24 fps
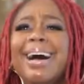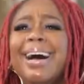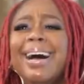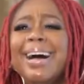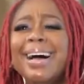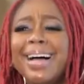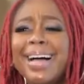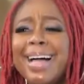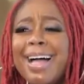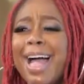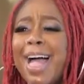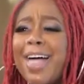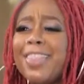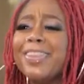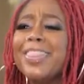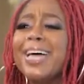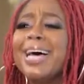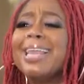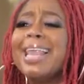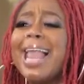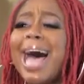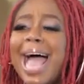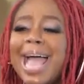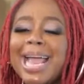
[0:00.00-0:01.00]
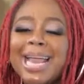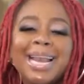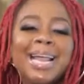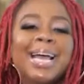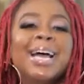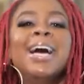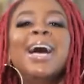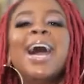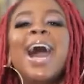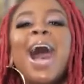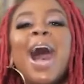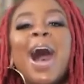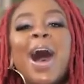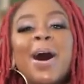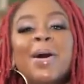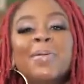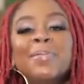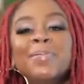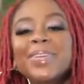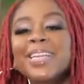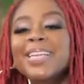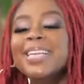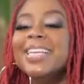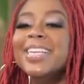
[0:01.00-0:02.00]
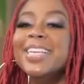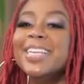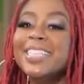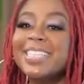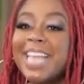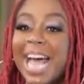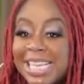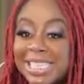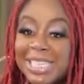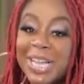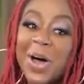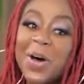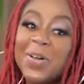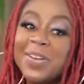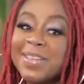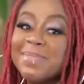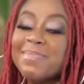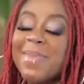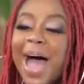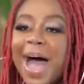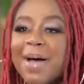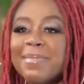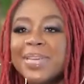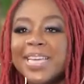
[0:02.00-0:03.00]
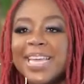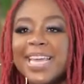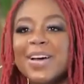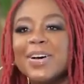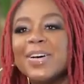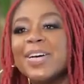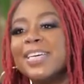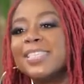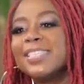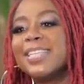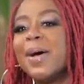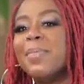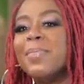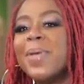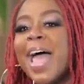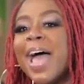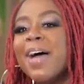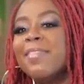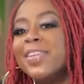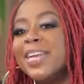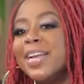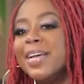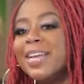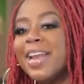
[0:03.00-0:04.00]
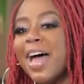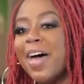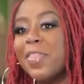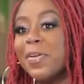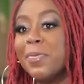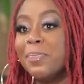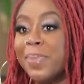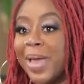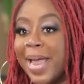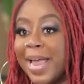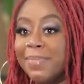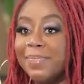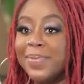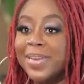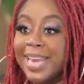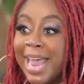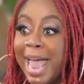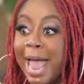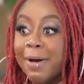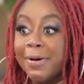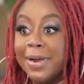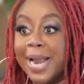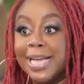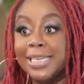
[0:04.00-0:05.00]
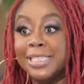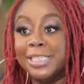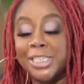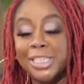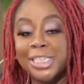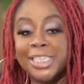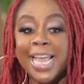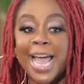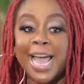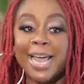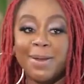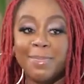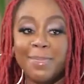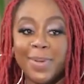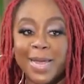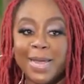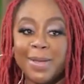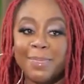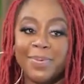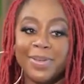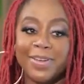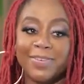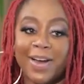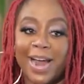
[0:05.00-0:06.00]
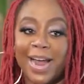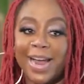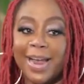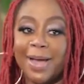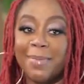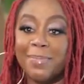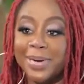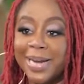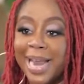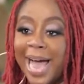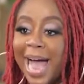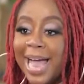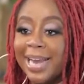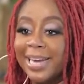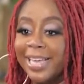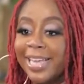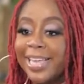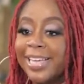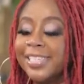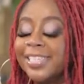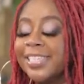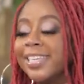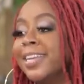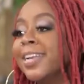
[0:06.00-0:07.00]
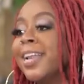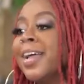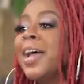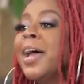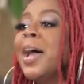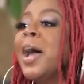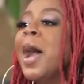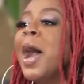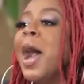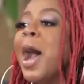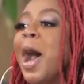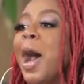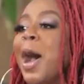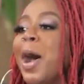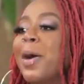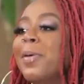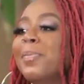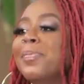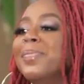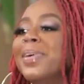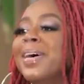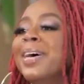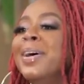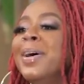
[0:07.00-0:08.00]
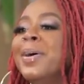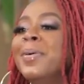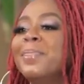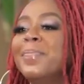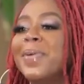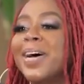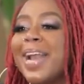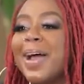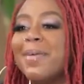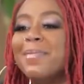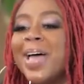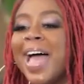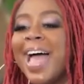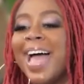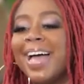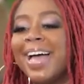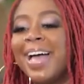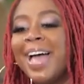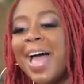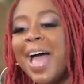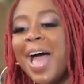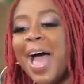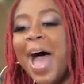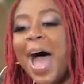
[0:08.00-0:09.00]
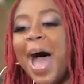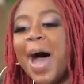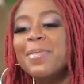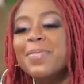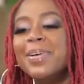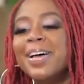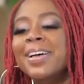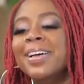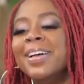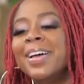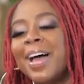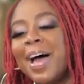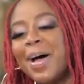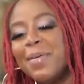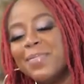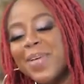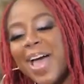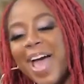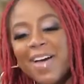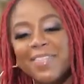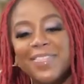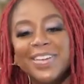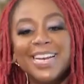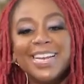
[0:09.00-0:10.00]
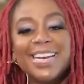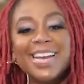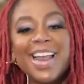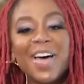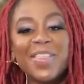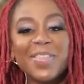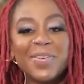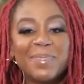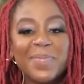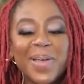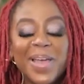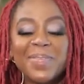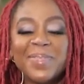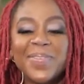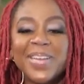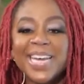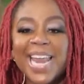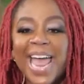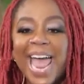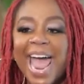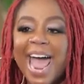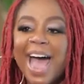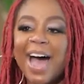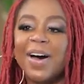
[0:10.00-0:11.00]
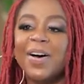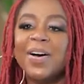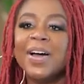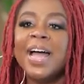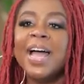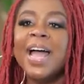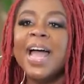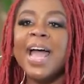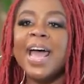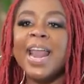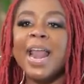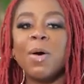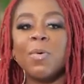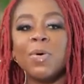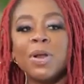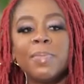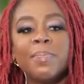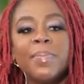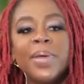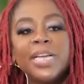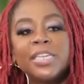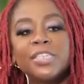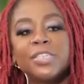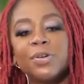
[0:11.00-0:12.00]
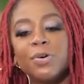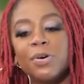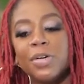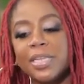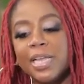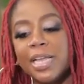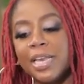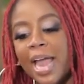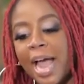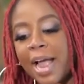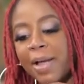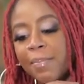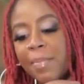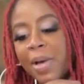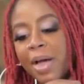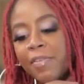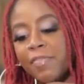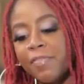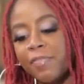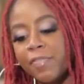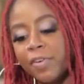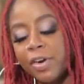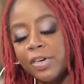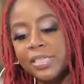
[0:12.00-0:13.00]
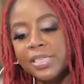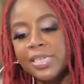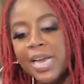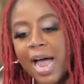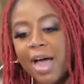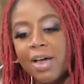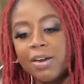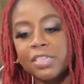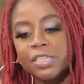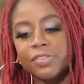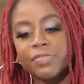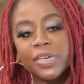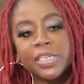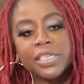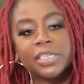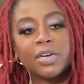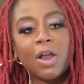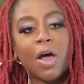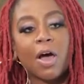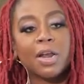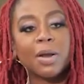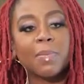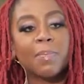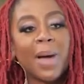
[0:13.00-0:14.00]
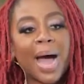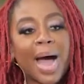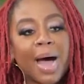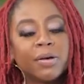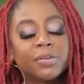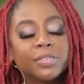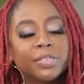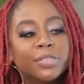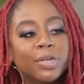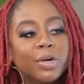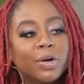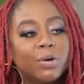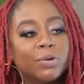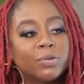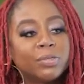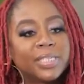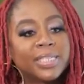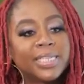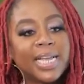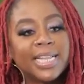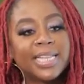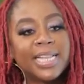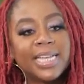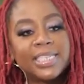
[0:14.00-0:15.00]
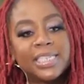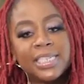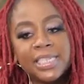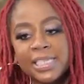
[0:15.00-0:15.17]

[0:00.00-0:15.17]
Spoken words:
Listen, the light. That's the only mommy guilt because I'm having another baby now, and I just had a baby, right? I've been hot in the kitchen. But I'm having another baby now, and I want to make sure that like my first child is reaching all the milestones, and that